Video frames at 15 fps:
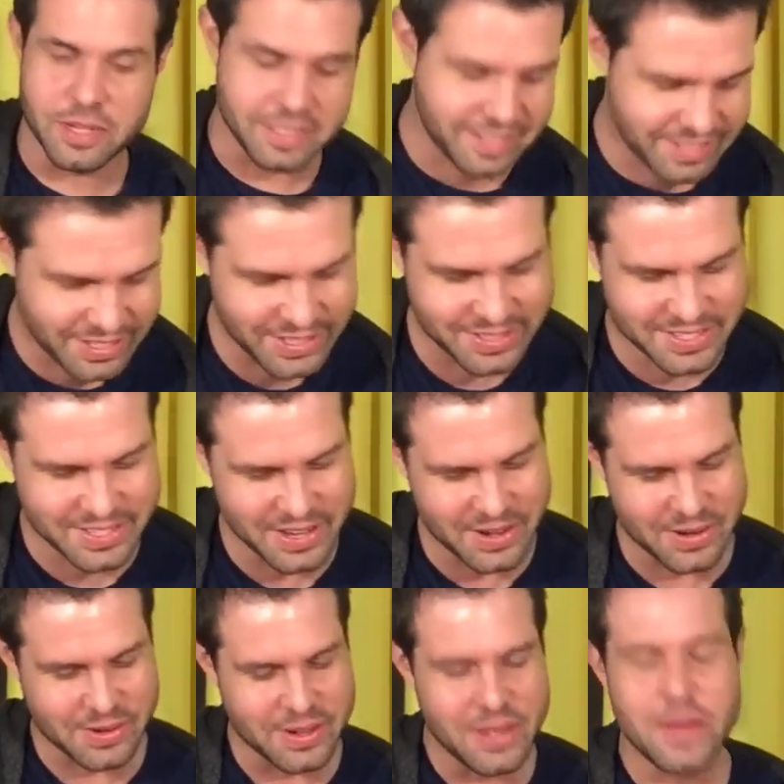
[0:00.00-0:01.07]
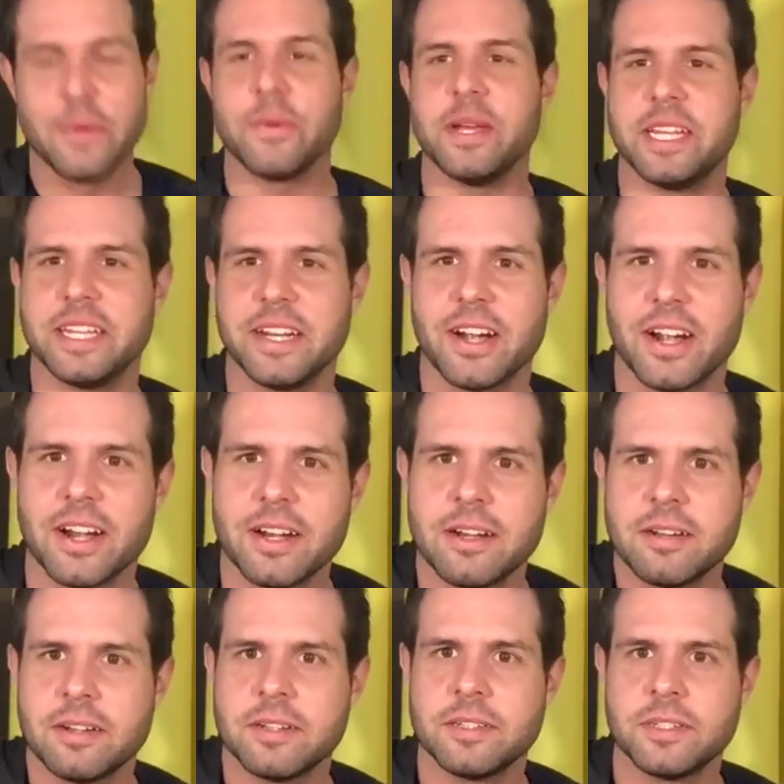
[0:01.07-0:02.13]
So we did our.
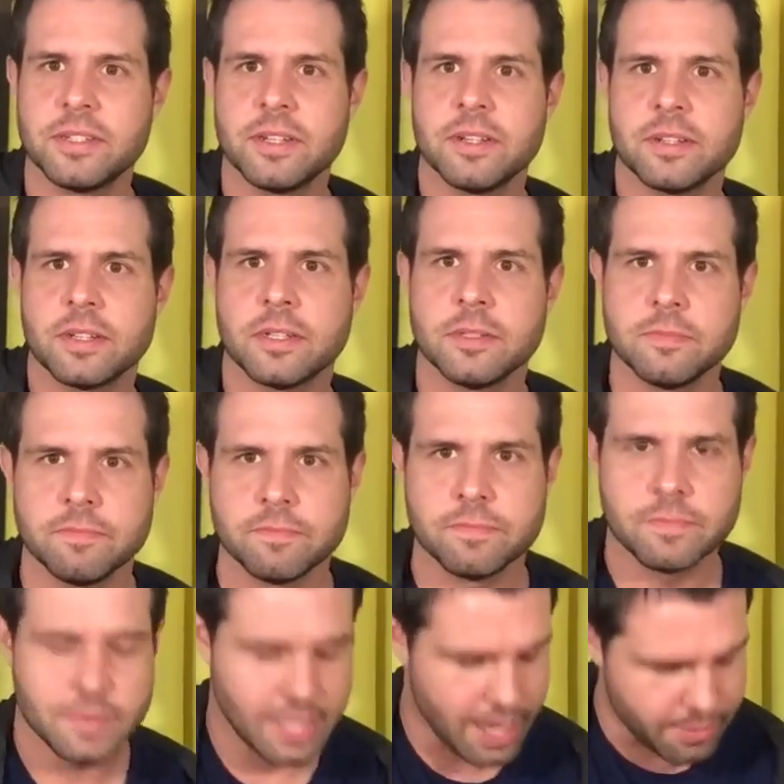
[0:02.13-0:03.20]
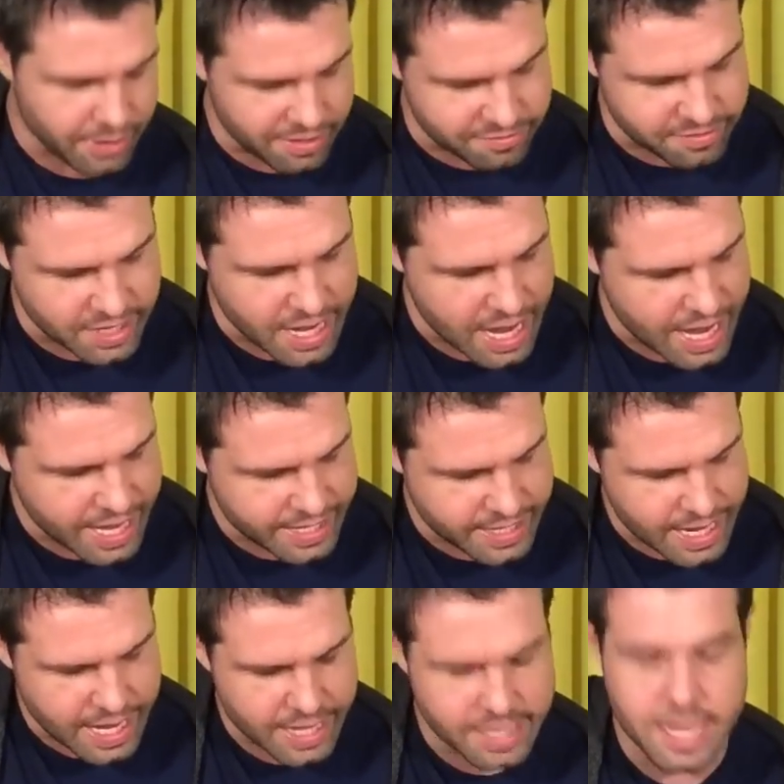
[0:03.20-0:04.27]
Now we have 9,
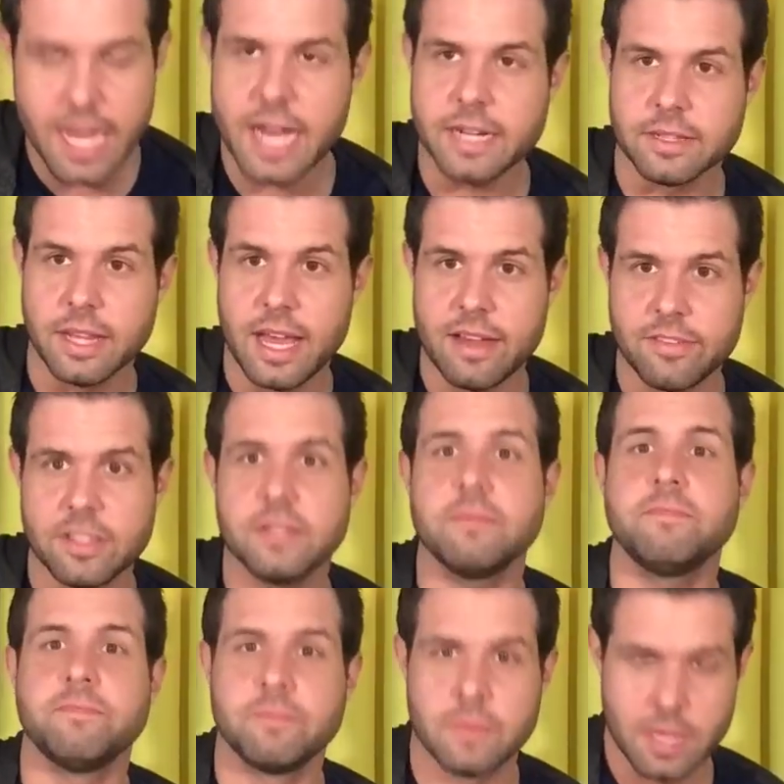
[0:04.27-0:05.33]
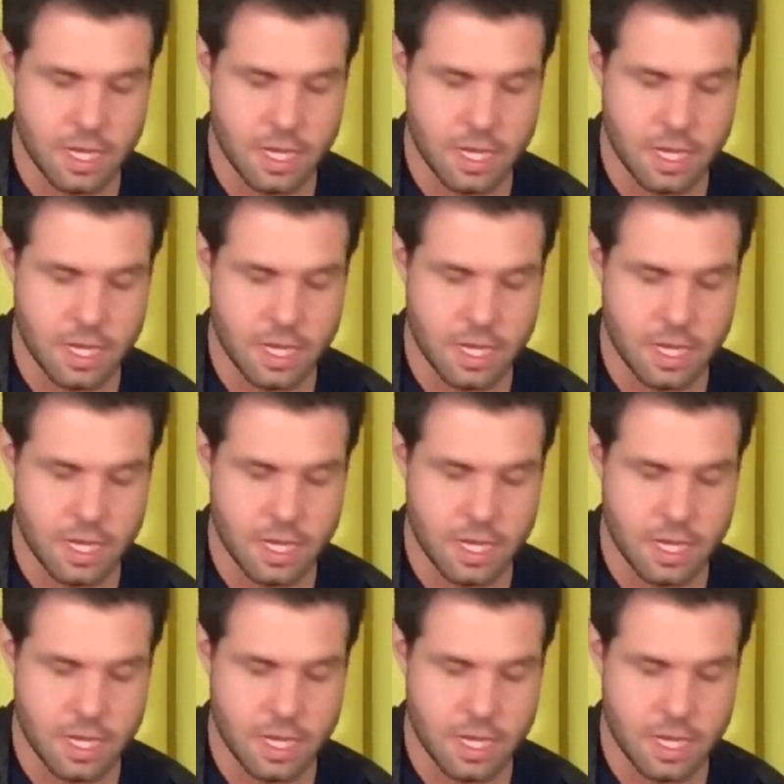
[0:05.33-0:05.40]
9, 9, 11.